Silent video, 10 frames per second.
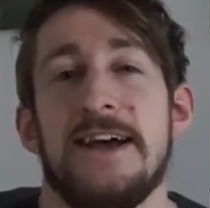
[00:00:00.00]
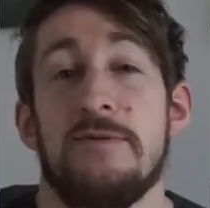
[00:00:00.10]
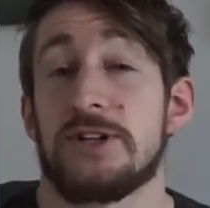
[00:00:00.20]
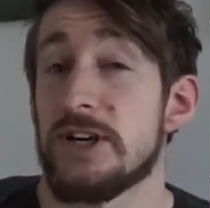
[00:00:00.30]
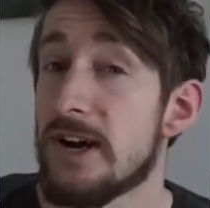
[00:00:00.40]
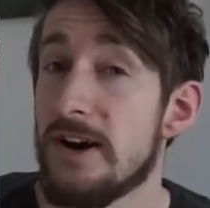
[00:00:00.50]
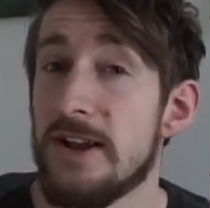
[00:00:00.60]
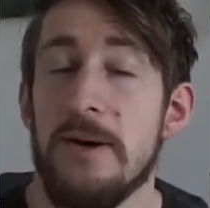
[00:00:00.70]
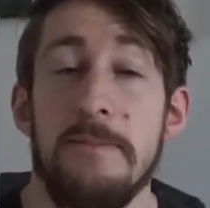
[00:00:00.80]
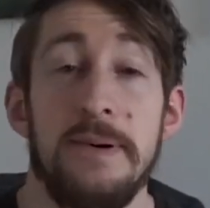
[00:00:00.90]
Which I
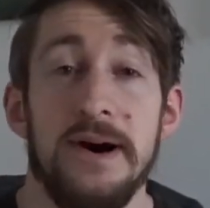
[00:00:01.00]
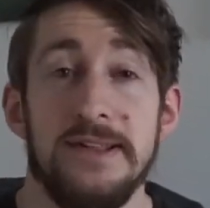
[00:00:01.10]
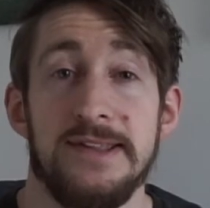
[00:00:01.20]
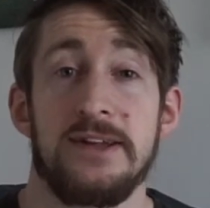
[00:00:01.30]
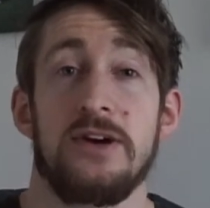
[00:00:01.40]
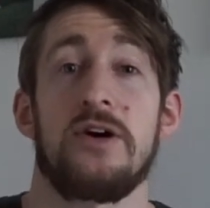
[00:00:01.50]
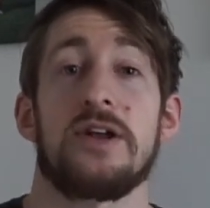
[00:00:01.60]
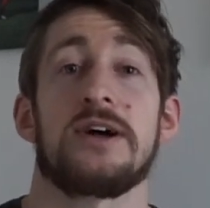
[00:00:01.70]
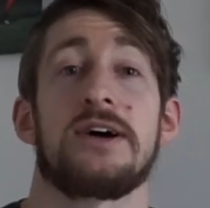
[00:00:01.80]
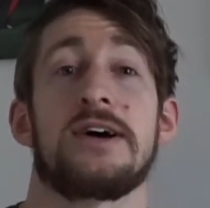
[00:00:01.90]
can't. But
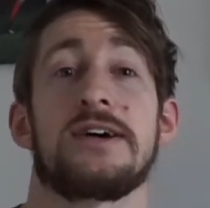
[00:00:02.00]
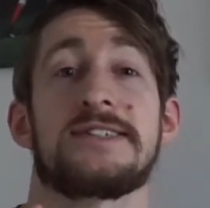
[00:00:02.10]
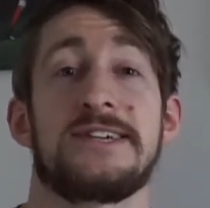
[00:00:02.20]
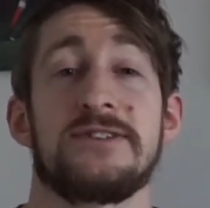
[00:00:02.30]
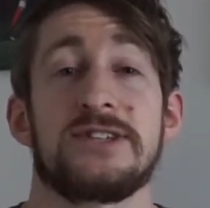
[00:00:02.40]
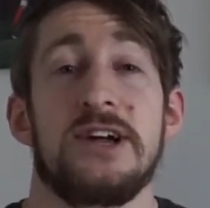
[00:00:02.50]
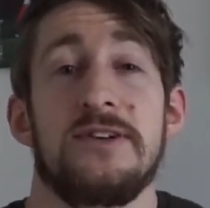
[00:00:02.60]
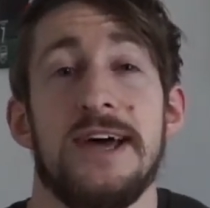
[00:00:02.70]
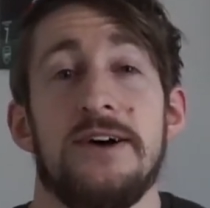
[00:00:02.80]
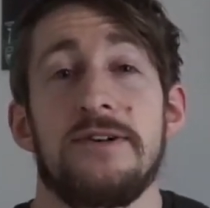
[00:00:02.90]
on a serious
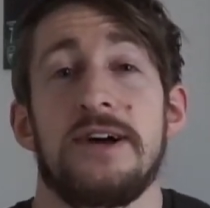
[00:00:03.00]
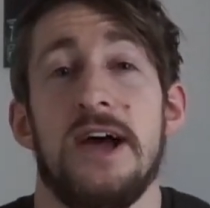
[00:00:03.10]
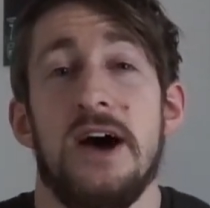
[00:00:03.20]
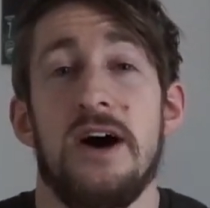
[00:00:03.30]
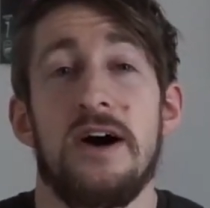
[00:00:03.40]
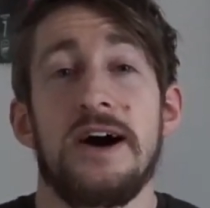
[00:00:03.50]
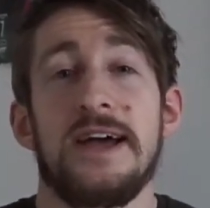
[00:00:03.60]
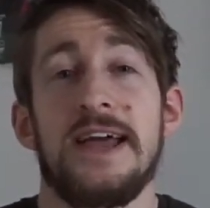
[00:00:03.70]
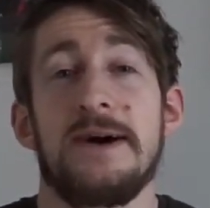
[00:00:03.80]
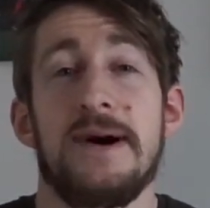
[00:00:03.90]
note now,
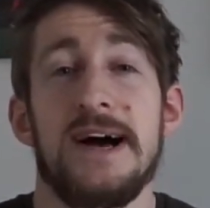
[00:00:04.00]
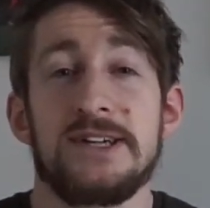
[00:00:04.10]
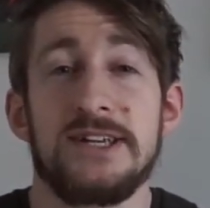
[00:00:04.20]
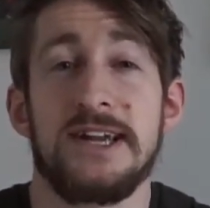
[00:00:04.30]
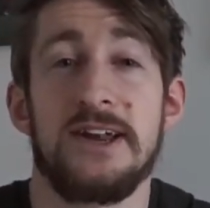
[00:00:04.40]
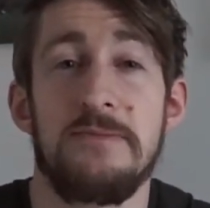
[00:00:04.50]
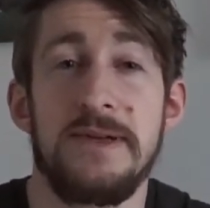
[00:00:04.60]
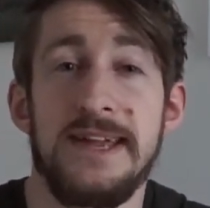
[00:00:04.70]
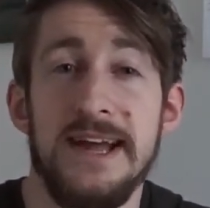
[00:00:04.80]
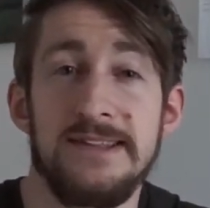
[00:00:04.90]
I am actually going to
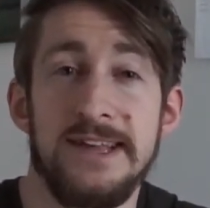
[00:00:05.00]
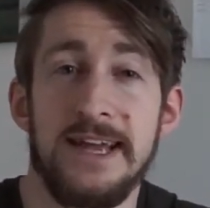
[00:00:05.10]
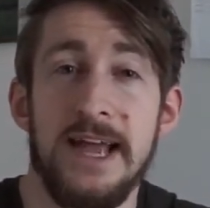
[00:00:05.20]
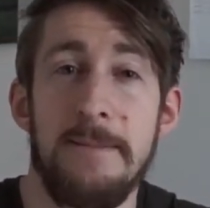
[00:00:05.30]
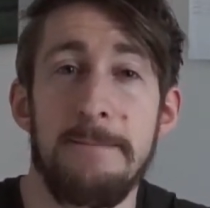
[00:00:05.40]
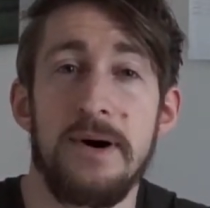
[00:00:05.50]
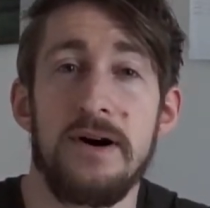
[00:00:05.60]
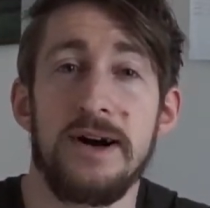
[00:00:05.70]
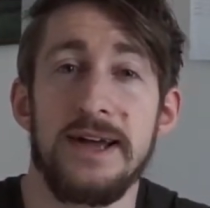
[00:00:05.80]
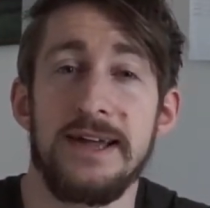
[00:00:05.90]
be getting
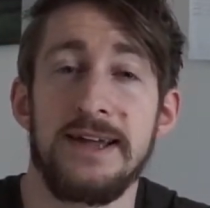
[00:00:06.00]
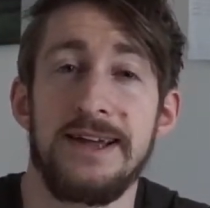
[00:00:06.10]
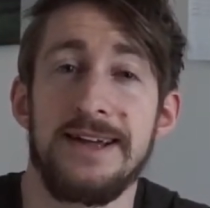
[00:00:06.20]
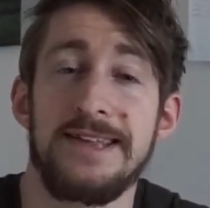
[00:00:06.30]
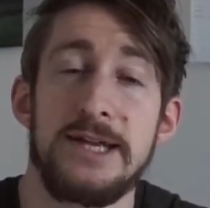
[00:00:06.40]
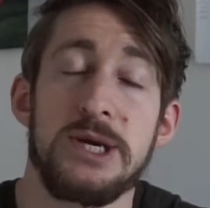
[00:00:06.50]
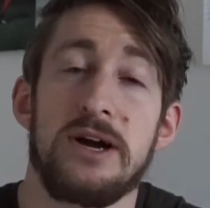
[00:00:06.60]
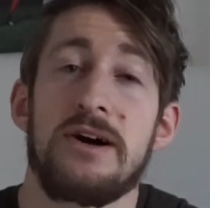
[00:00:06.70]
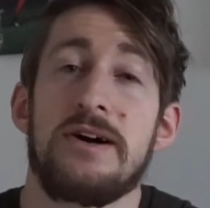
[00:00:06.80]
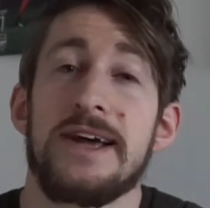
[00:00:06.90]
my
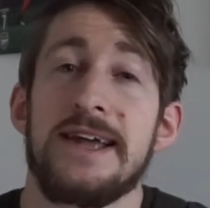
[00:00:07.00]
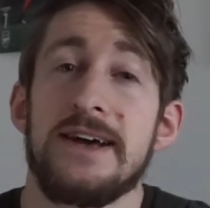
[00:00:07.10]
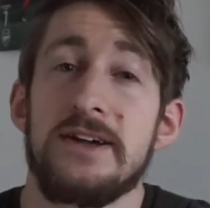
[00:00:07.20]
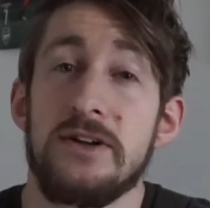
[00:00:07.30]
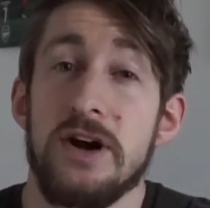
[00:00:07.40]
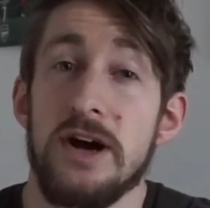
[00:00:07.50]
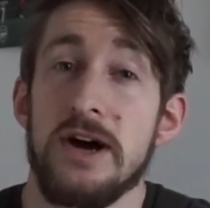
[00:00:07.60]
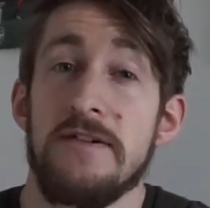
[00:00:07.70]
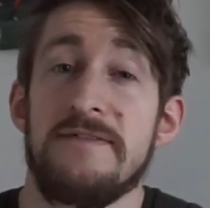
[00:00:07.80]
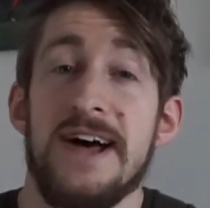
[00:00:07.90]
DJI
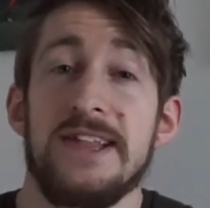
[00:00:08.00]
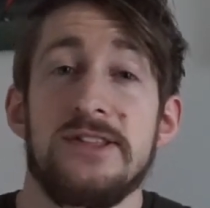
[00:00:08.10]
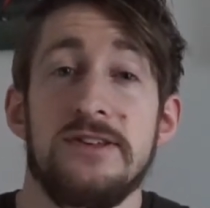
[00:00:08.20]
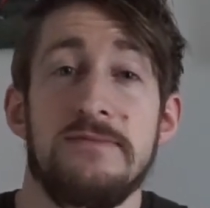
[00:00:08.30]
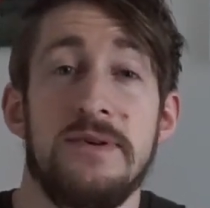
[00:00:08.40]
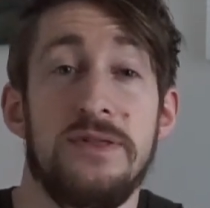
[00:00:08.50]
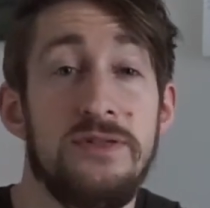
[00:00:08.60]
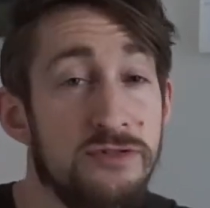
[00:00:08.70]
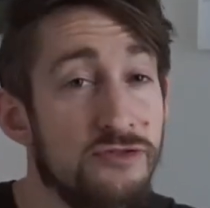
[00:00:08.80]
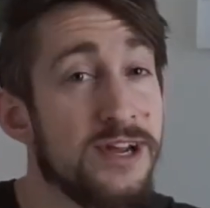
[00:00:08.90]
Phantom
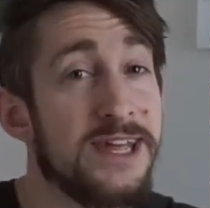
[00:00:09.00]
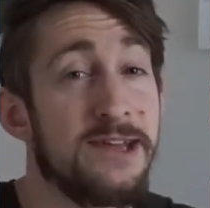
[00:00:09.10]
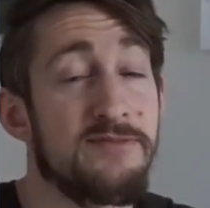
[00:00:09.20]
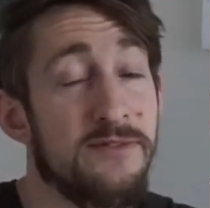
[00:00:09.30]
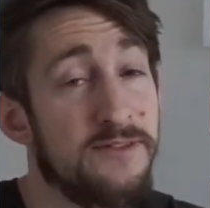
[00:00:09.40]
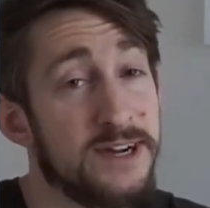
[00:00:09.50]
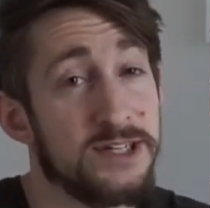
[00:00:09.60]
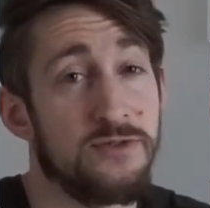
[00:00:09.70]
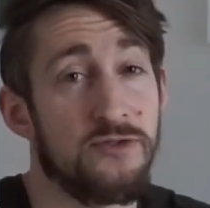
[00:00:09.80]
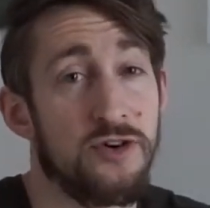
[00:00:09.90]
3
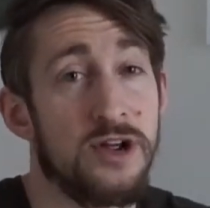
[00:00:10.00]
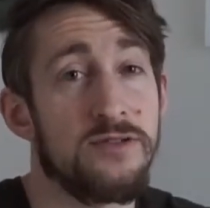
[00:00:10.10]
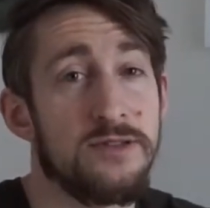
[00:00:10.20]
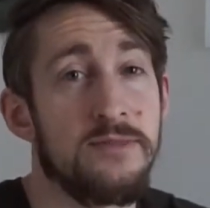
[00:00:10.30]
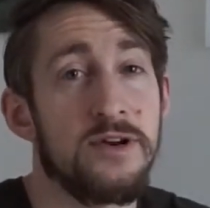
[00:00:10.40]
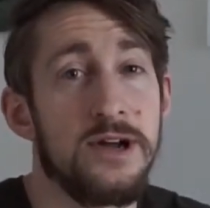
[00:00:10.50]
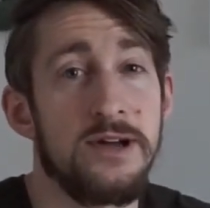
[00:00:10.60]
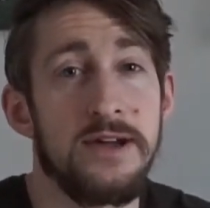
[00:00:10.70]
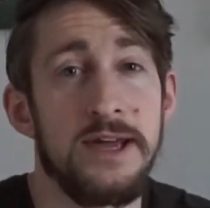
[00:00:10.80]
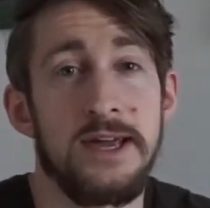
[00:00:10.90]
professional drone
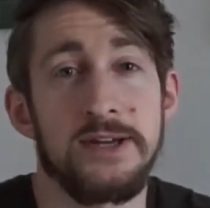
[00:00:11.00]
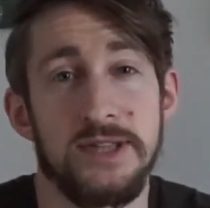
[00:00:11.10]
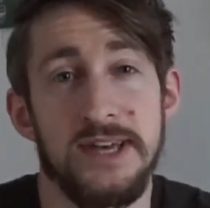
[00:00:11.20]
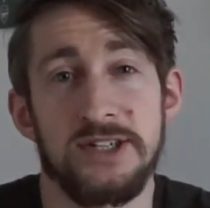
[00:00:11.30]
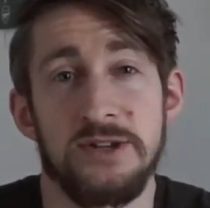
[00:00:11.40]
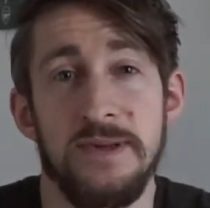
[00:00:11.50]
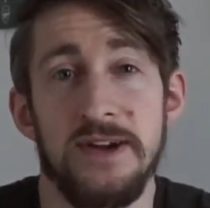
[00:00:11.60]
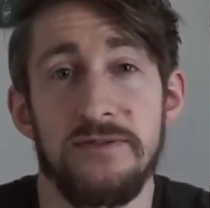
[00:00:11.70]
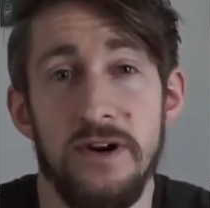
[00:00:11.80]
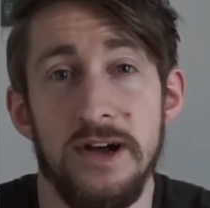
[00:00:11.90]
tomorrow. So that should be
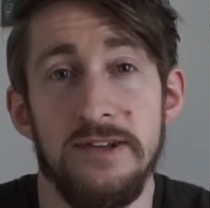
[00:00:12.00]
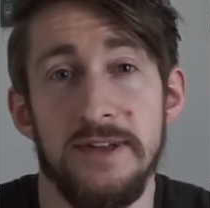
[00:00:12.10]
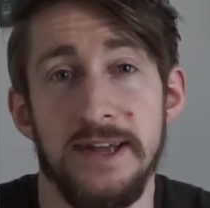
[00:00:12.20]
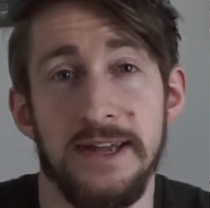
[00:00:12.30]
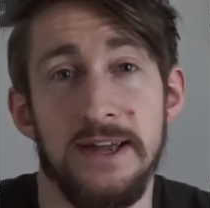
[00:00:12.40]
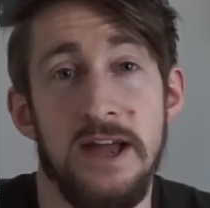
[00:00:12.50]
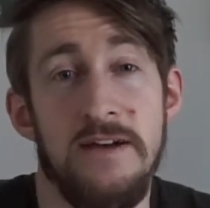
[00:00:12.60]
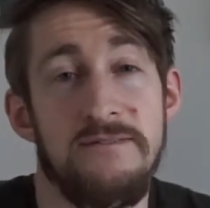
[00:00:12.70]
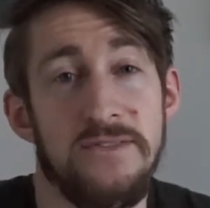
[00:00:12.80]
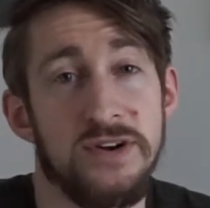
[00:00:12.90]
arriving
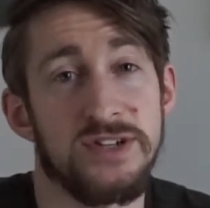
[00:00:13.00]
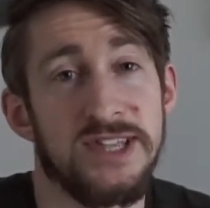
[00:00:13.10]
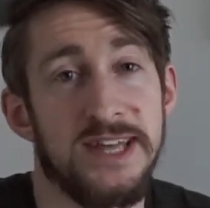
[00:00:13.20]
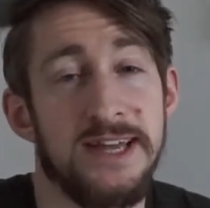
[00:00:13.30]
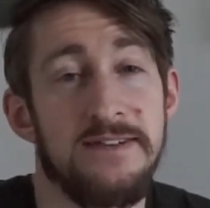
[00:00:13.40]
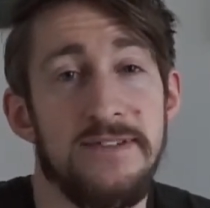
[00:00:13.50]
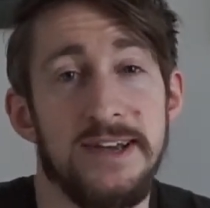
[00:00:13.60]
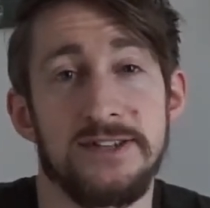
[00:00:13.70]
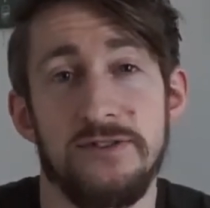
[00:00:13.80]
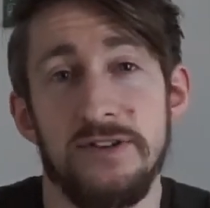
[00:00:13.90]
first thing,
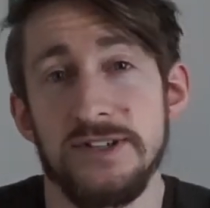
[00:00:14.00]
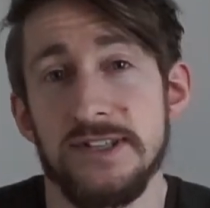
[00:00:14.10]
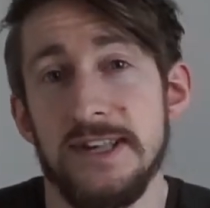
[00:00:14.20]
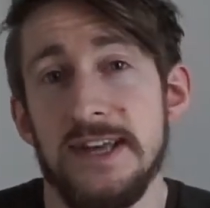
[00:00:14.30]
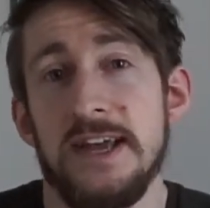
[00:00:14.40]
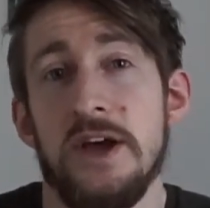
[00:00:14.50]
fingers crossed.